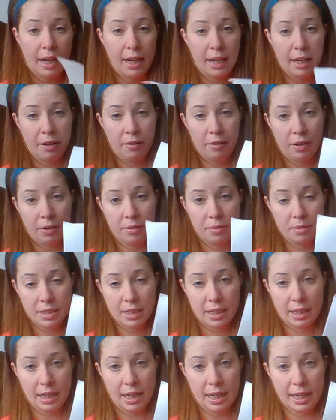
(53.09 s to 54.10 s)
arrows,
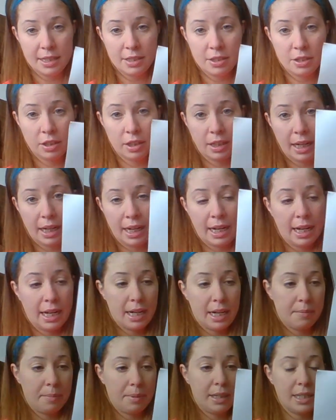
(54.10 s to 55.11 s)
and I took a